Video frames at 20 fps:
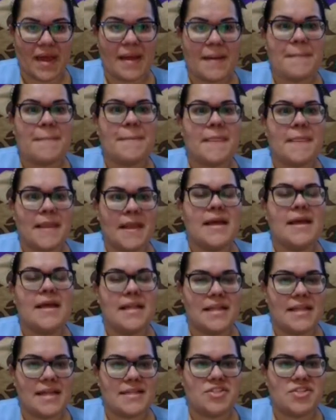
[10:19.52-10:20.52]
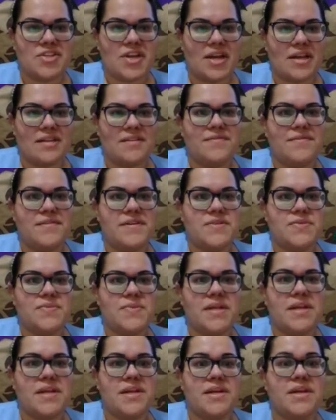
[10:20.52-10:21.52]
Okay? Let's check the first
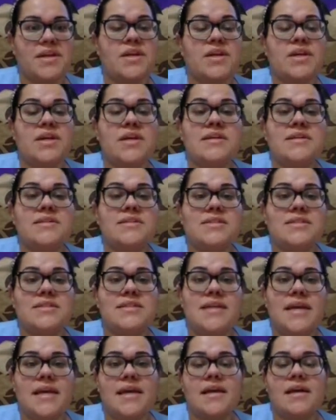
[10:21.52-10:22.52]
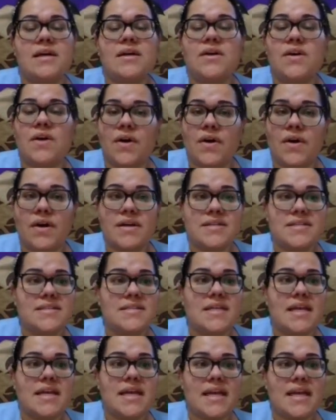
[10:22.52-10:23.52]
one here. To take a
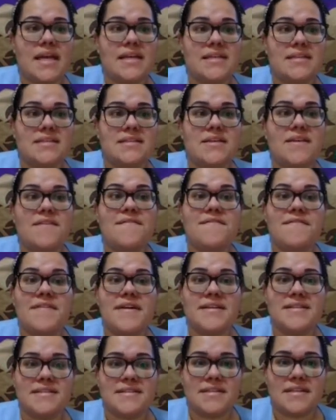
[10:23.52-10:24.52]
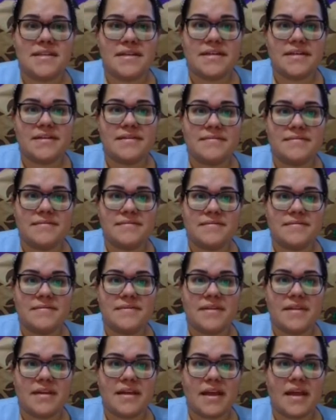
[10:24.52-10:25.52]
course is fazer.
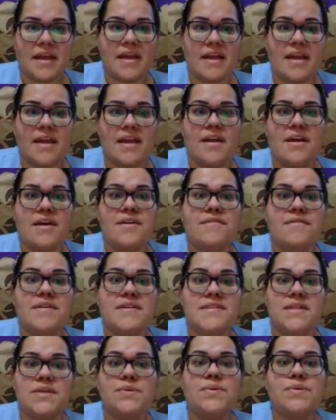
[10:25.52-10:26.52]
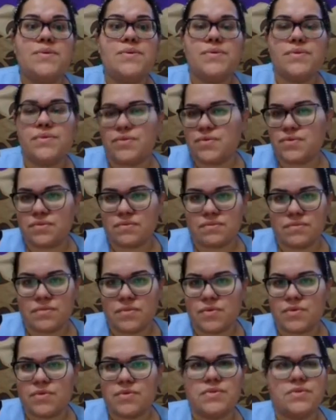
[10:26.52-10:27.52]
Okay? Fazer curso.
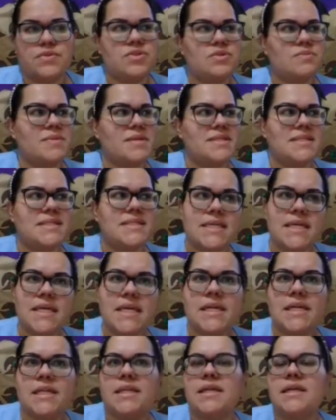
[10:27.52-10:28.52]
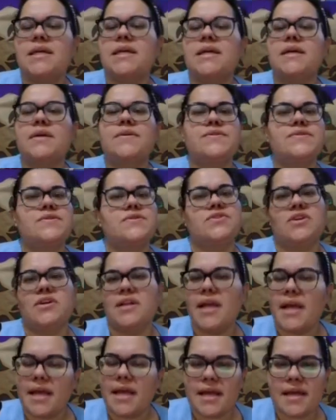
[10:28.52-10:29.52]
Curso de medicina, curso de
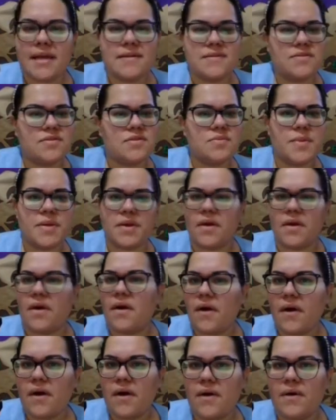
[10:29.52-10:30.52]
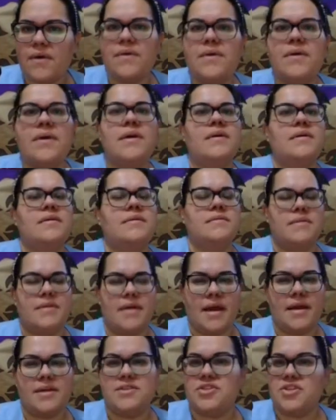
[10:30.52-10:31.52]
inglês, de espanhol.
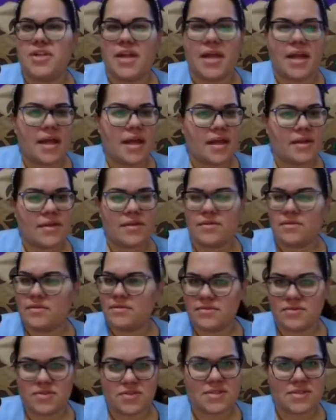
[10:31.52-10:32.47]
Yeah, direito.